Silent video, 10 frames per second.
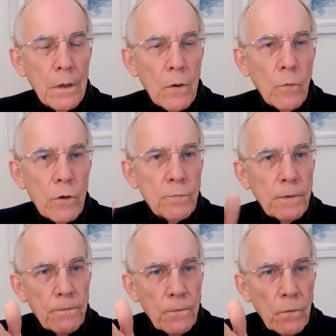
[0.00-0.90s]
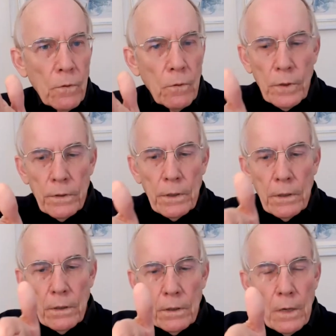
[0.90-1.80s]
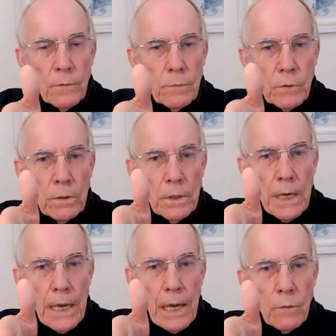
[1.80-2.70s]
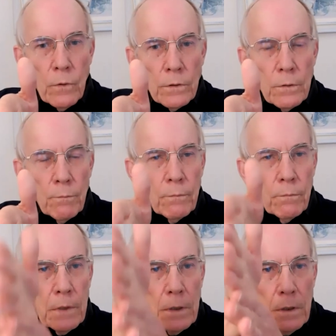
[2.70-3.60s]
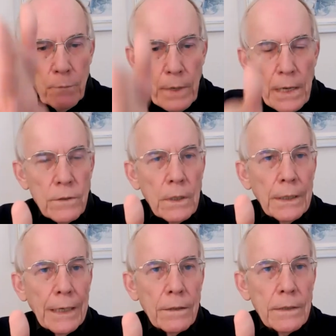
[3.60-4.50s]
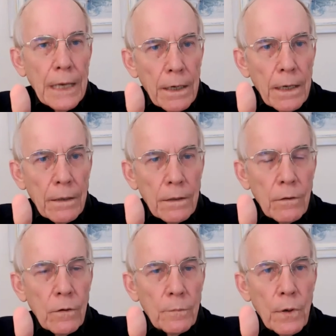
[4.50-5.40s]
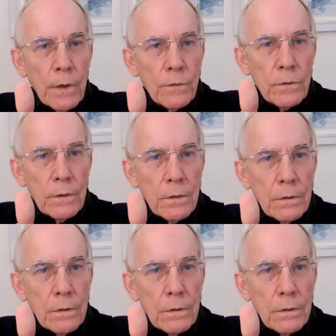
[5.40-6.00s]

Whereas before, what the company was looking at was basically a dead end on price.